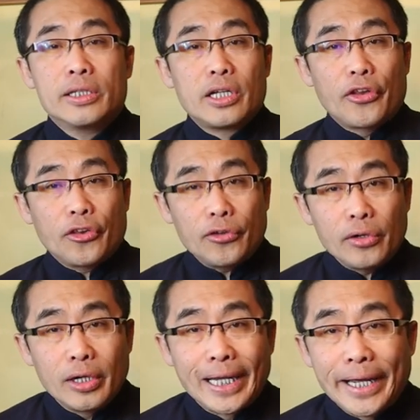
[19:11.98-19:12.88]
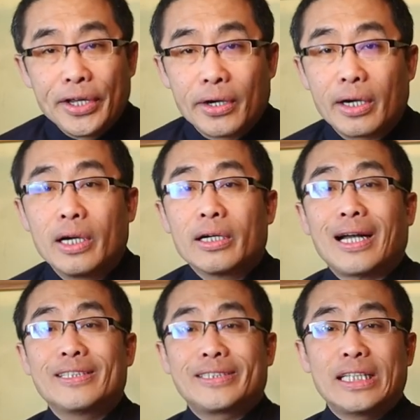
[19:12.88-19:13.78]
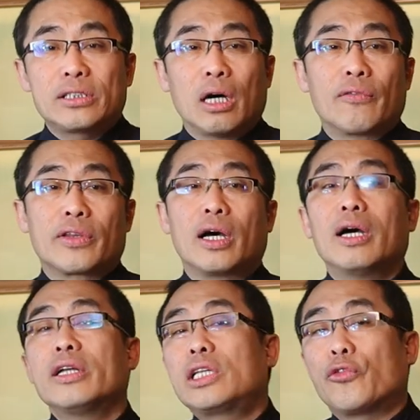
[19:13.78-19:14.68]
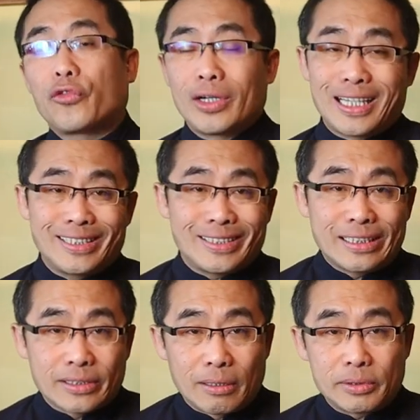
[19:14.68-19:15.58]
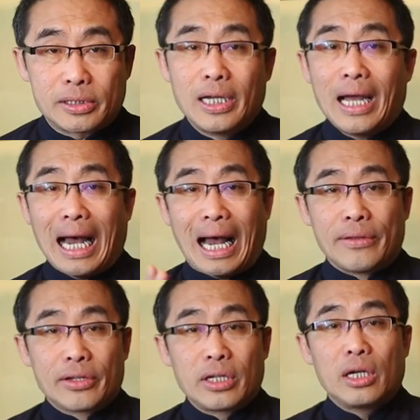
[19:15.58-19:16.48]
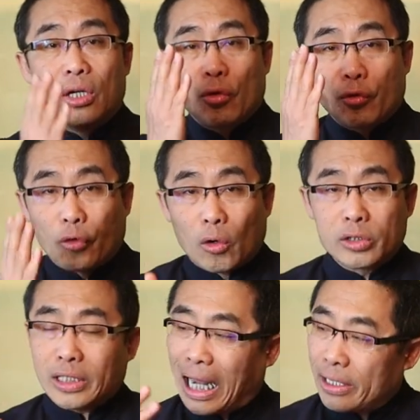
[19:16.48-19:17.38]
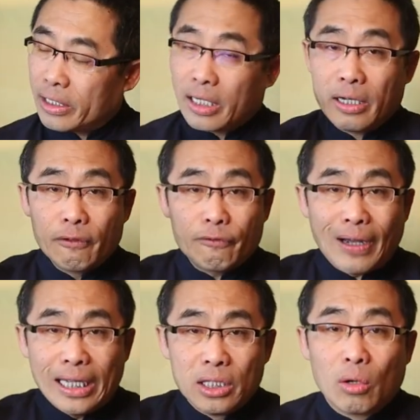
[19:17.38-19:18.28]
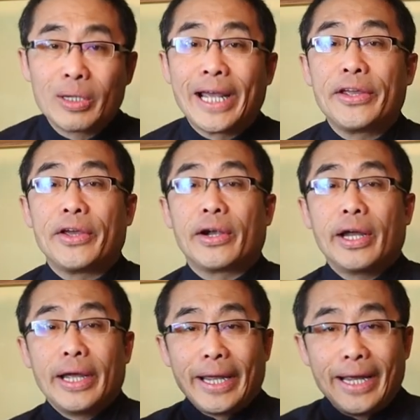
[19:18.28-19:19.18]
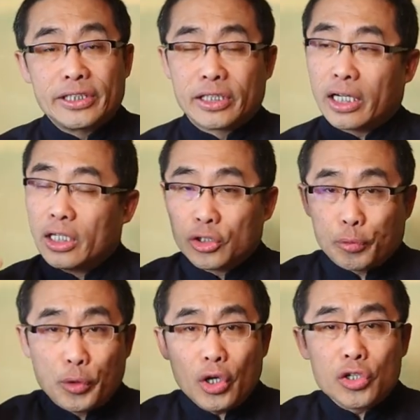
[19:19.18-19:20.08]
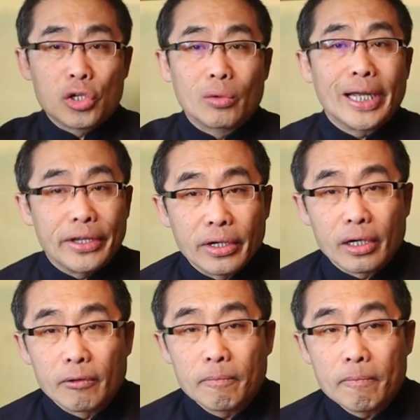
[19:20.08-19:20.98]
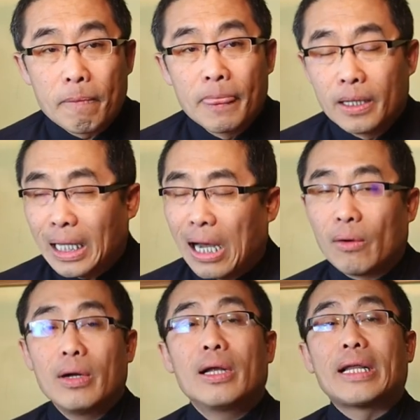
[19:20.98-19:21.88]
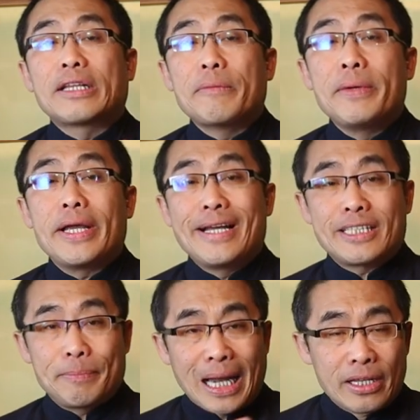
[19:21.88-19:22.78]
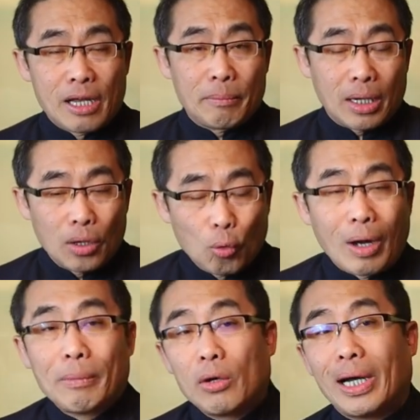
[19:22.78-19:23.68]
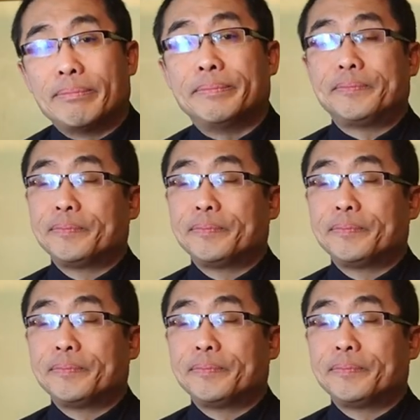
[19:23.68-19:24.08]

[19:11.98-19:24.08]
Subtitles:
The third layer consists of the different systems. And the fourth and the final layer is the spiritual layer. Now, let me explain them one by one.